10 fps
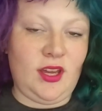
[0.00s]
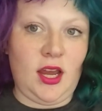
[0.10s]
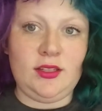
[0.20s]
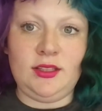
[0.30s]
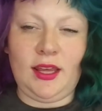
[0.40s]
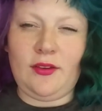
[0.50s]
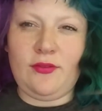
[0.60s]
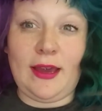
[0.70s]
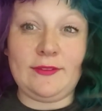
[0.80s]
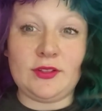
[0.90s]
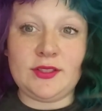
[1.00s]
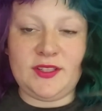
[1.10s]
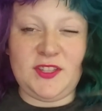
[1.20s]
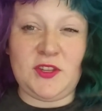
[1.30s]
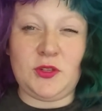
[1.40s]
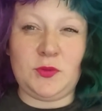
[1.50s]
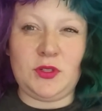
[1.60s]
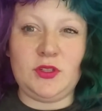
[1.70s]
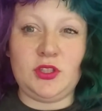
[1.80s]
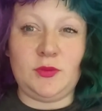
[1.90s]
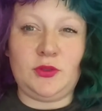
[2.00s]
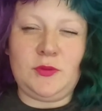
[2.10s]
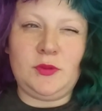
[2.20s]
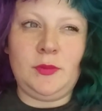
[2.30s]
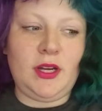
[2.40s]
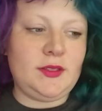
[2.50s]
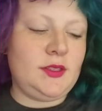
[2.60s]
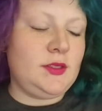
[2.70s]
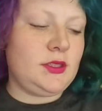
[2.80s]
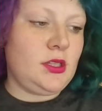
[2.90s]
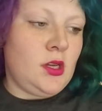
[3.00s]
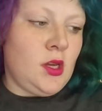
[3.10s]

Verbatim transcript: gotten like five or six of the subscription boxes.